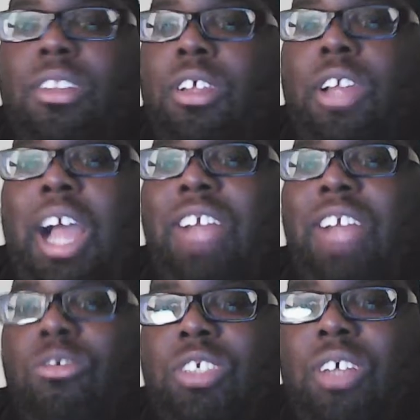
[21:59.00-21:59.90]
look, I
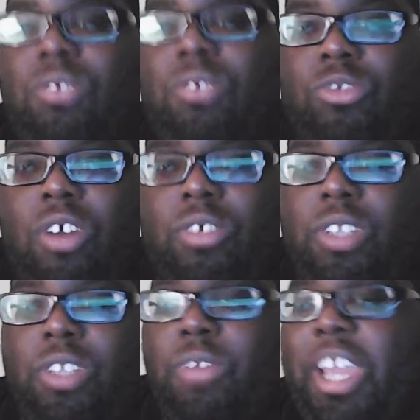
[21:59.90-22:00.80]
knew something was wrong with
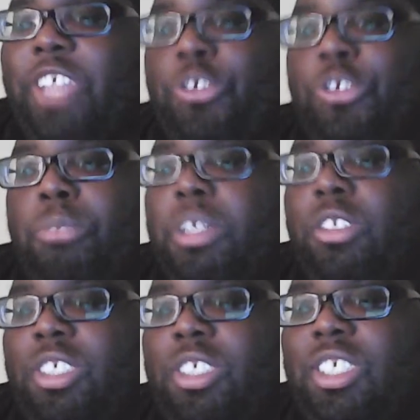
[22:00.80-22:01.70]
them when Adrian
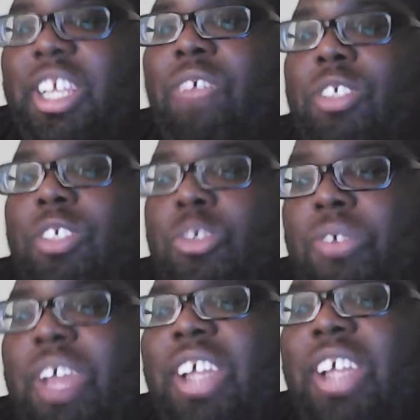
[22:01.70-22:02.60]
Peterson said when
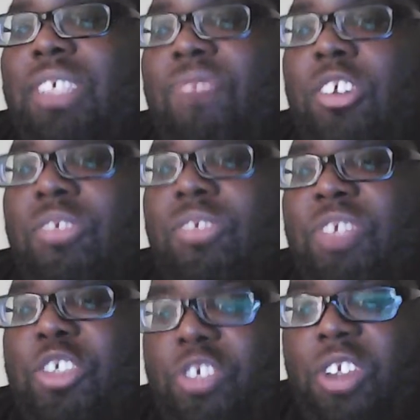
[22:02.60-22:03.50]
Swift got his first
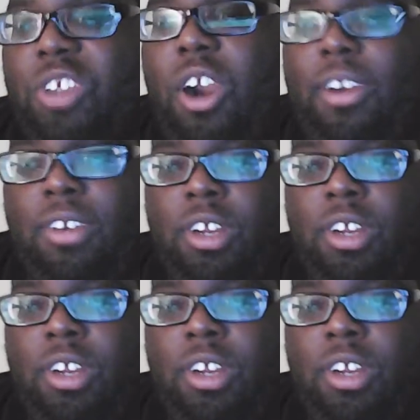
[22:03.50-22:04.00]
official start,